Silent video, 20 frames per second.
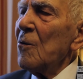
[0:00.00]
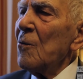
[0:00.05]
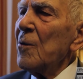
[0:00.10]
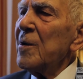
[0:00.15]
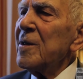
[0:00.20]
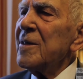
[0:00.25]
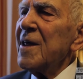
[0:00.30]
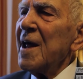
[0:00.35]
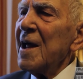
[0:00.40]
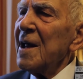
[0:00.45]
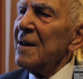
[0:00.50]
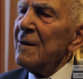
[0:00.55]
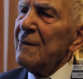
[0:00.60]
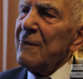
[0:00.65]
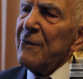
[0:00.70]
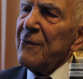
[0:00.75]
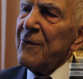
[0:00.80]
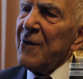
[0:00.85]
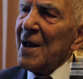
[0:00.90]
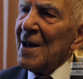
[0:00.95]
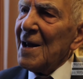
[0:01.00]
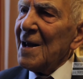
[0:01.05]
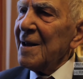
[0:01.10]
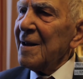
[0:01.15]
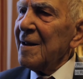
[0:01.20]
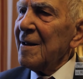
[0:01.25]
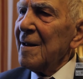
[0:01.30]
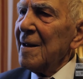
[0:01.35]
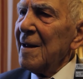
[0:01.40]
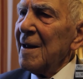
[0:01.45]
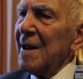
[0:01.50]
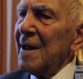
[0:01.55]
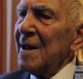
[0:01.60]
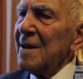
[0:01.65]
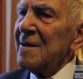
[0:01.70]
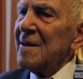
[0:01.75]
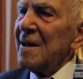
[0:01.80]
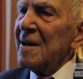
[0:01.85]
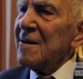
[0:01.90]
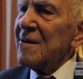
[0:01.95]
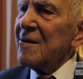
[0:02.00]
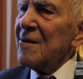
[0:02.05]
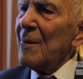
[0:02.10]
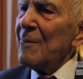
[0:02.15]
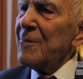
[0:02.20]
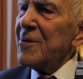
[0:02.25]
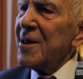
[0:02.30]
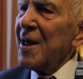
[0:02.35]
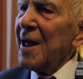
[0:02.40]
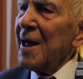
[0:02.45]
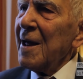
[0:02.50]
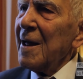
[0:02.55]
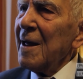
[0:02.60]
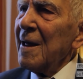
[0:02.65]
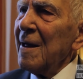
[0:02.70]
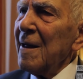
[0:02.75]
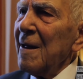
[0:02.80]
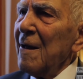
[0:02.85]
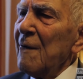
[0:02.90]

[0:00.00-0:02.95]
we then felt that something